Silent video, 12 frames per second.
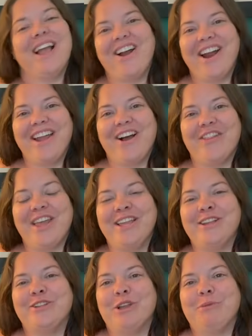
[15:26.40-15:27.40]
Alright y'all, thank
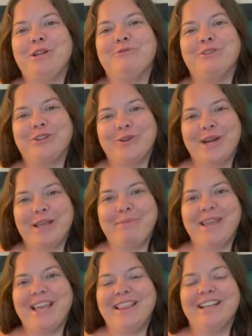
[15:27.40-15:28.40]
you so much for joining
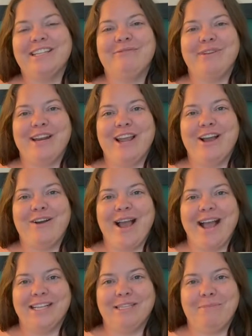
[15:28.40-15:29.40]
me. This video
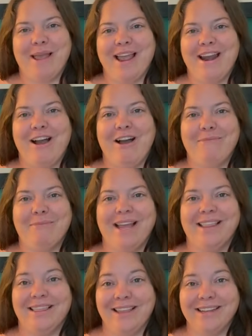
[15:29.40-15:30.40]
has been on my
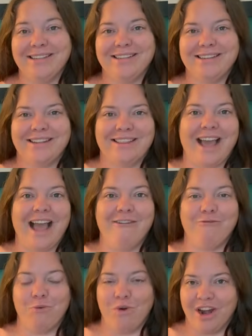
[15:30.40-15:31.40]
list that
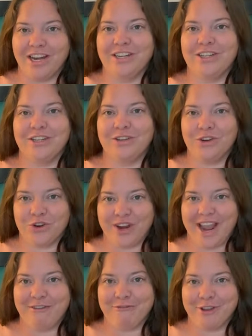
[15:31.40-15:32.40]
I've wanted to
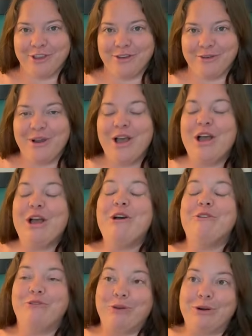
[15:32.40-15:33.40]
create for you
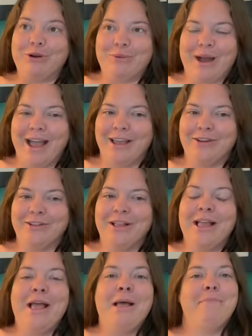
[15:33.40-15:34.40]
for a while,
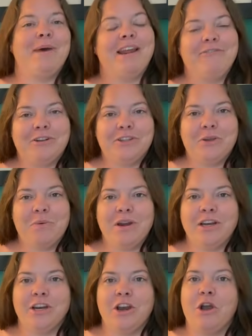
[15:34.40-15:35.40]
but I've also
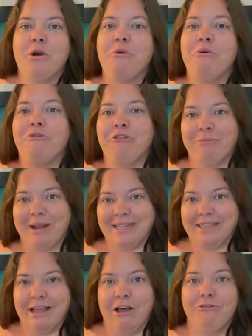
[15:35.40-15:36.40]
wanted to know for
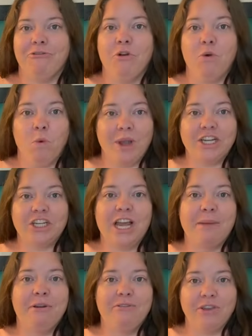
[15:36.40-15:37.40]
myself which
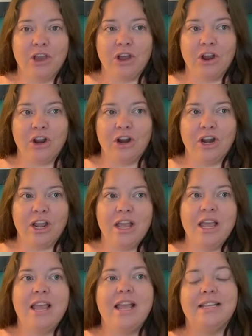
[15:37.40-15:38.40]
type of yarn
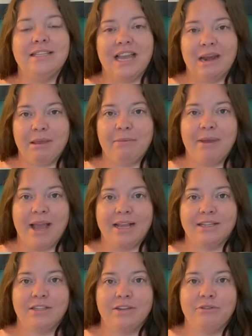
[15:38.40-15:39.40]
is going to be
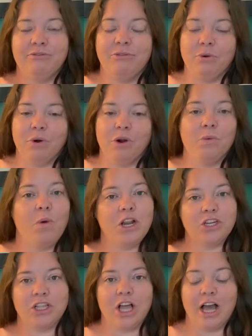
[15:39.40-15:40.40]
best for
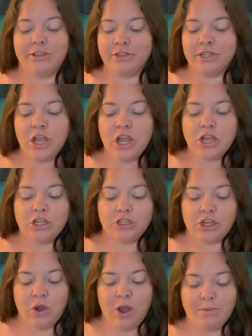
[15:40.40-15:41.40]
washcloths.
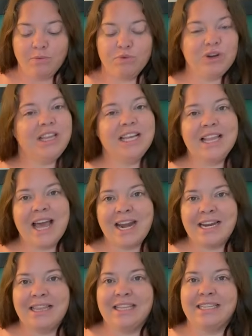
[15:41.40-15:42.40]
So I'm really glad I
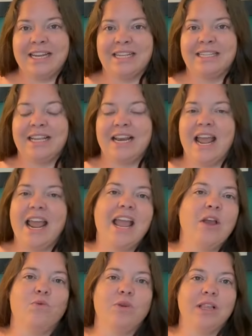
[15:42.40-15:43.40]
did this test today.
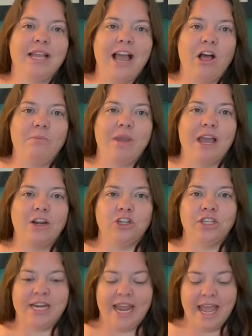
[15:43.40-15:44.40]
It really helped me
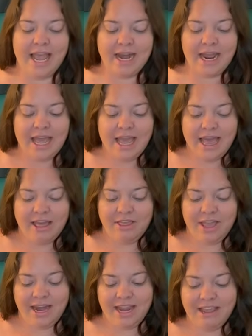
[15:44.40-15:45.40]
understand
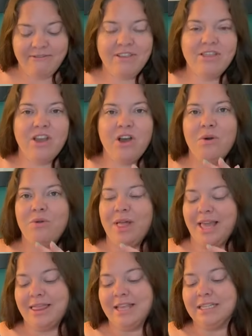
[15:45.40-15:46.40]
that even though
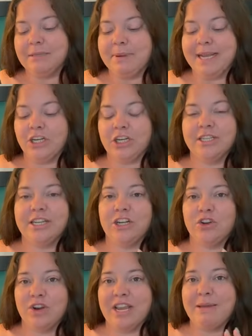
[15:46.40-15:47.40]
like this peaches and
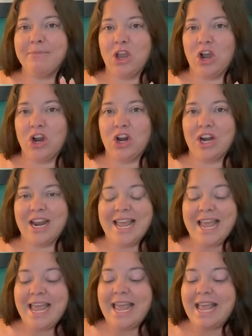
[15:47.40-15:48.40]
cream yarn
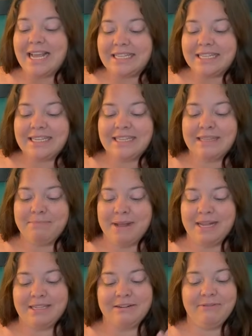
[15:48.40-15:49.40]
isn't the
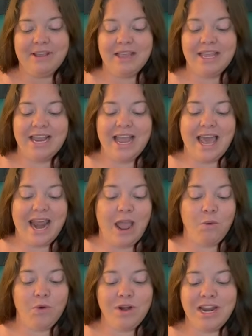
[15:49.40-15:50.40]
best feeling, and I
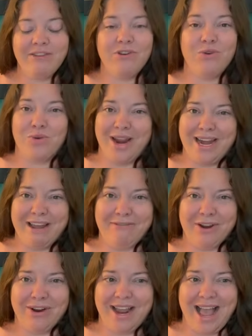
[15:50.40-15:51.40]
wouldn't even rate it
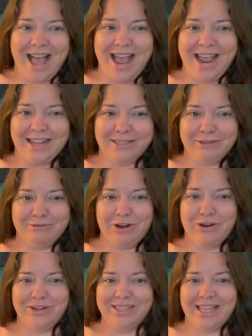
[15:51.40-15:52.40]
very high as
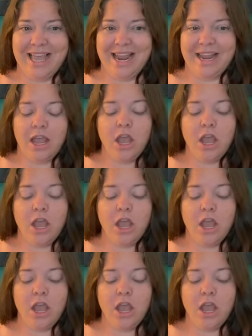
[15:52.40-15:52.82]
far as like